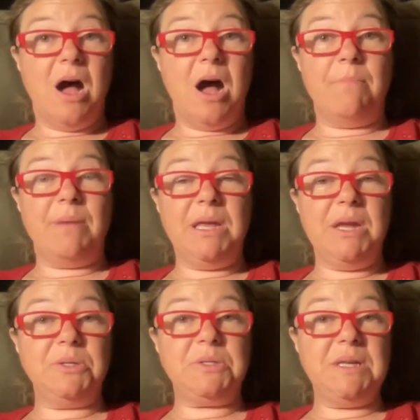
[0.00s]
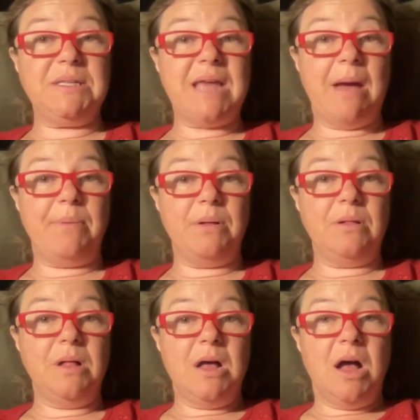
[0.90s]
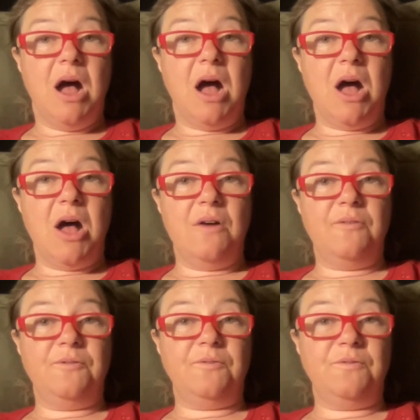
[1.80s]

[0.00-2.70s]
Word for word: Um, but here's an example of